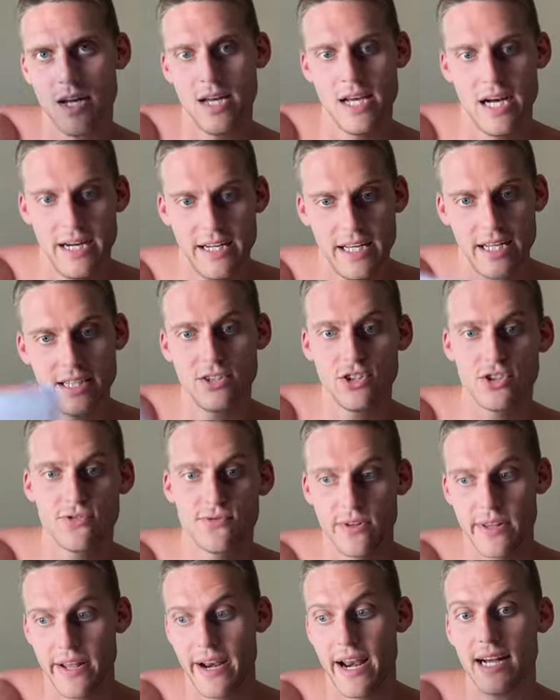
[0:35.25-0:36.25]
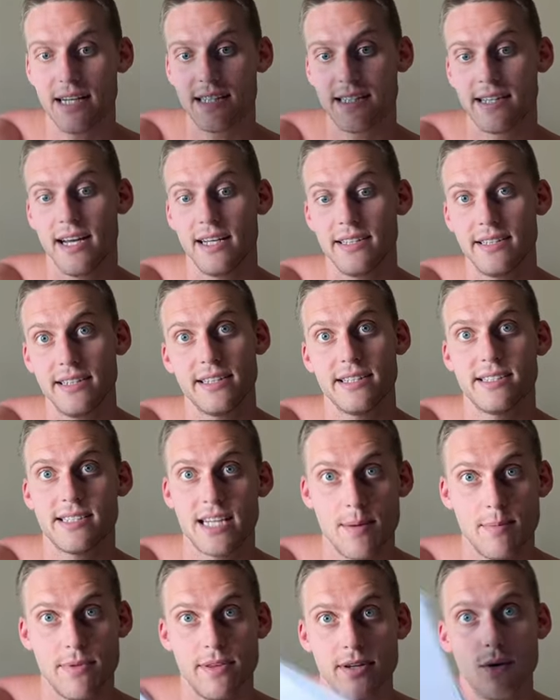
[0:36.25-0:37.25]
And then just for the next day, I did the
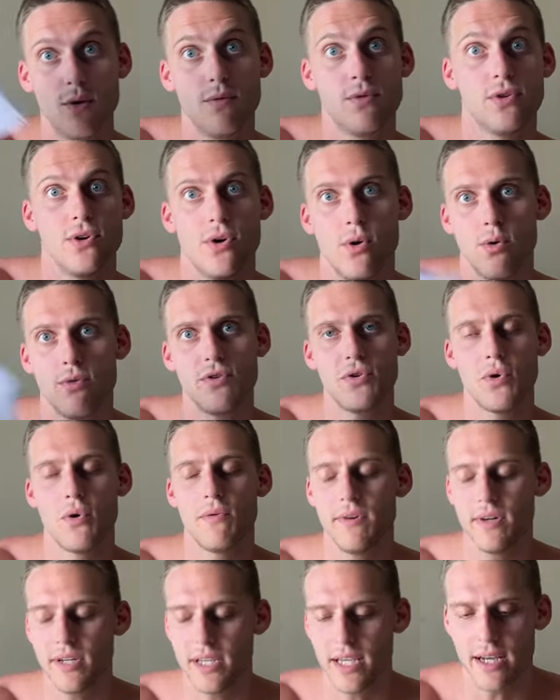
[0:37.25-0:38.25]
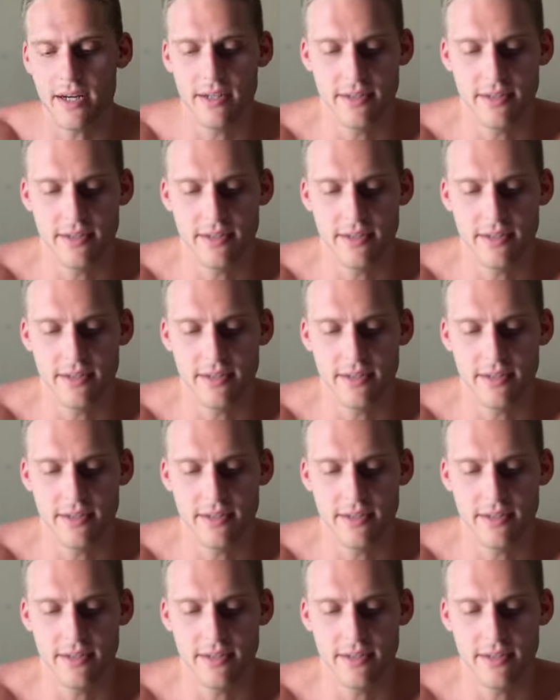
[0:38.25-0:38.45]
same thing over and over and over again.